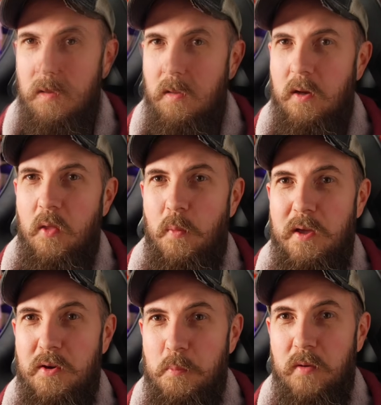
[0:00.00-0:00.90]
Another way
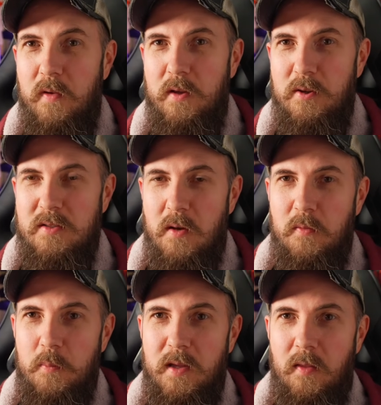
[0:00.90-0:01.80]
you can prevent yourself
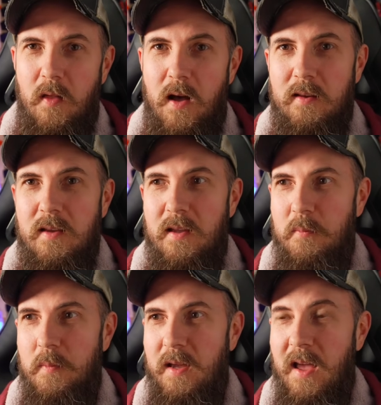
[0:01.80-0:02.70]
from being locked in
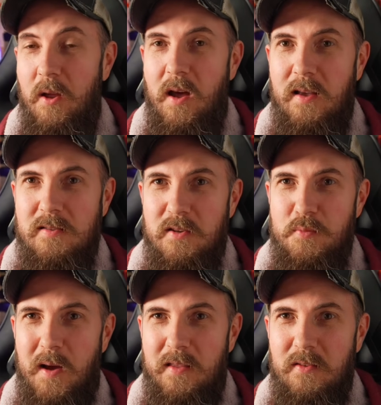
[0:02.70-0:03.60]
and being held hostage
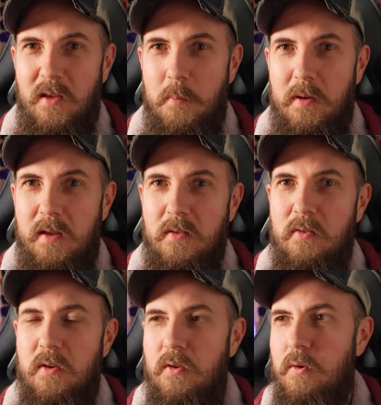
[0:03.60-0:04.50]
by these companies is
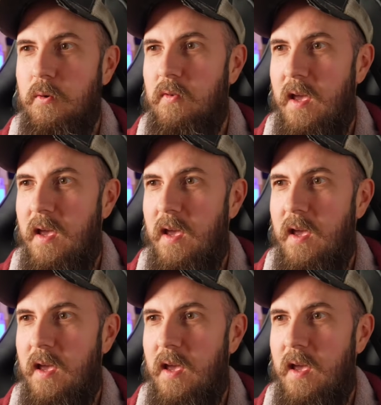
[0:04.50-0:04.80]
to use